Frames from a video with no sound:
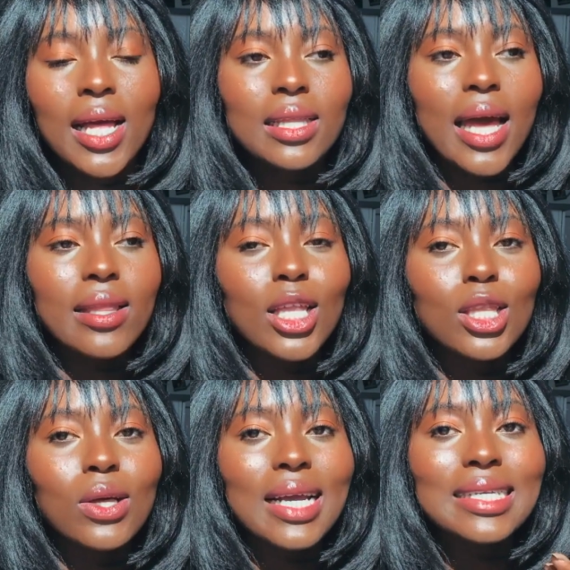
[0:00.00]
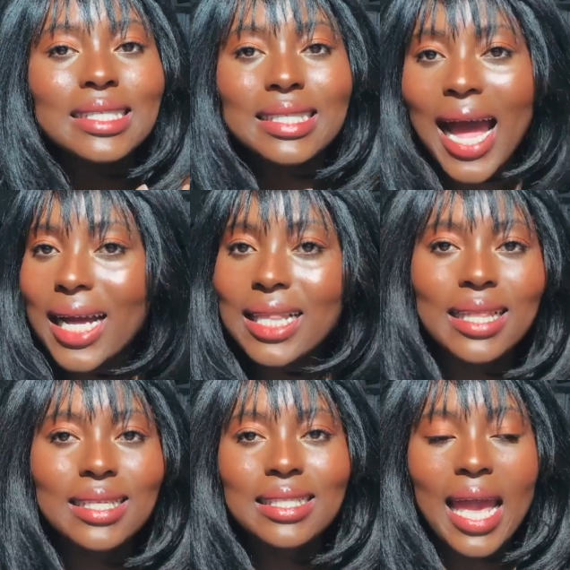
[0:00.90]
Like, they look exactly
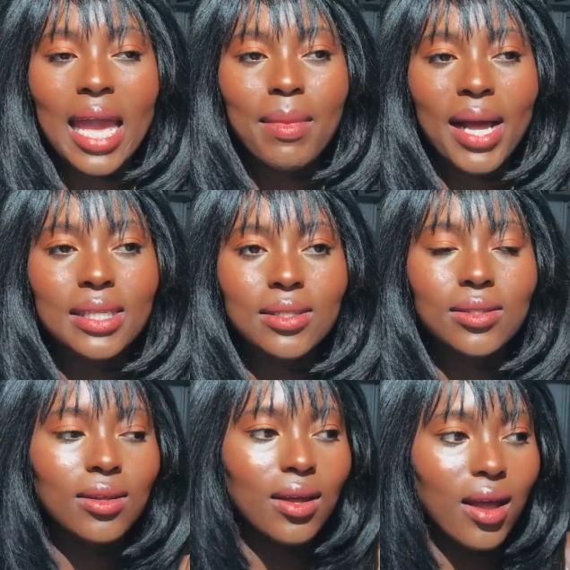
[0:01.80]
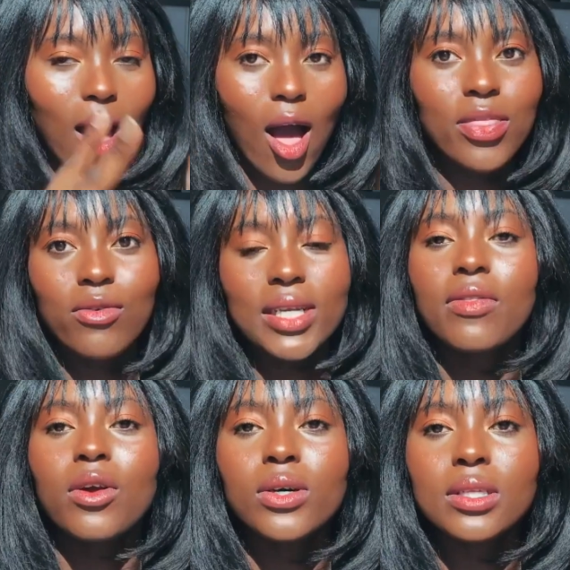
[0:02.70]
the same as the rest of
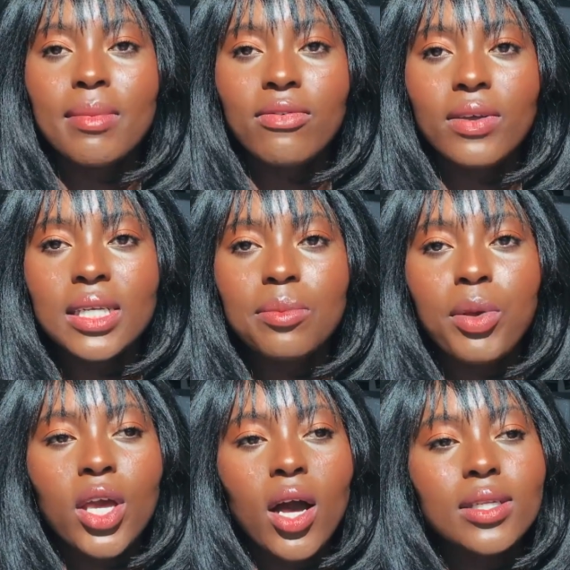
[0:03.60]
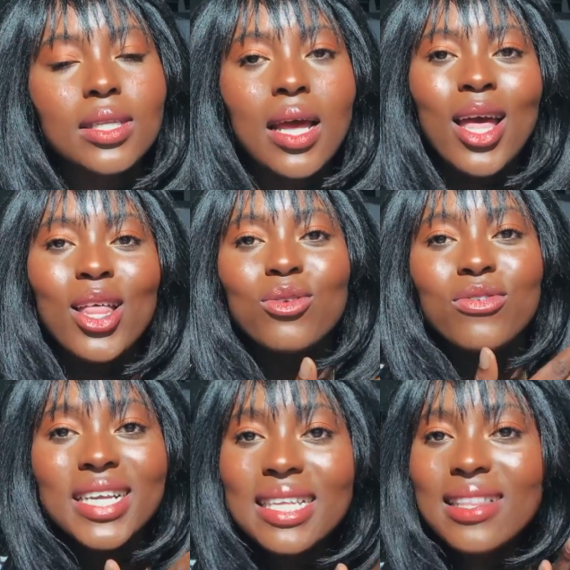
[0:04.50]
the girls on my feed, because the
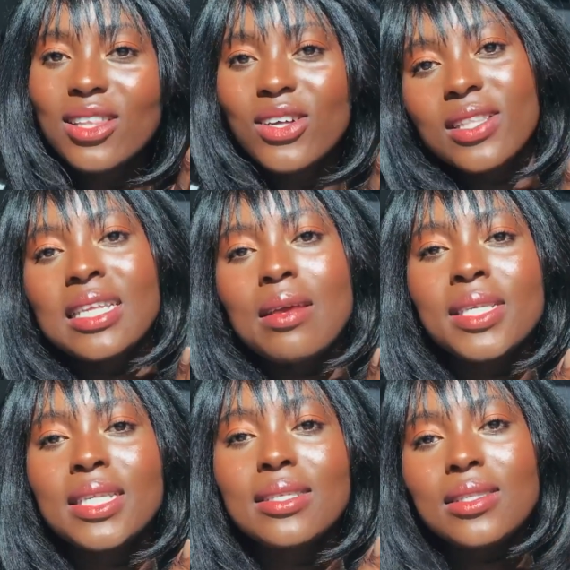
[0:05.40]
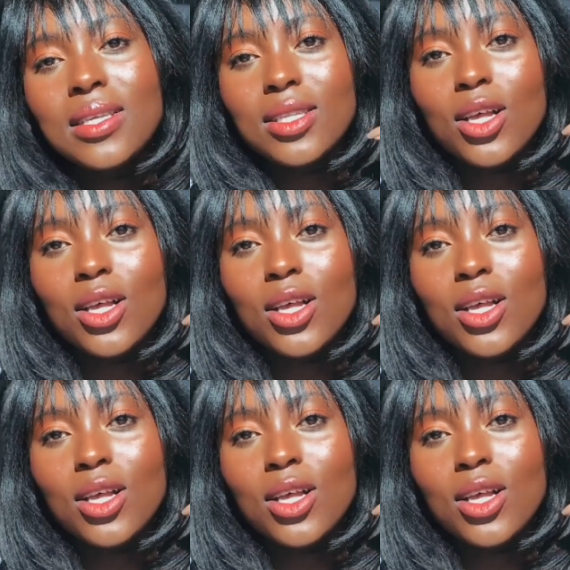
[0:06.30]
reason they look the same is they see a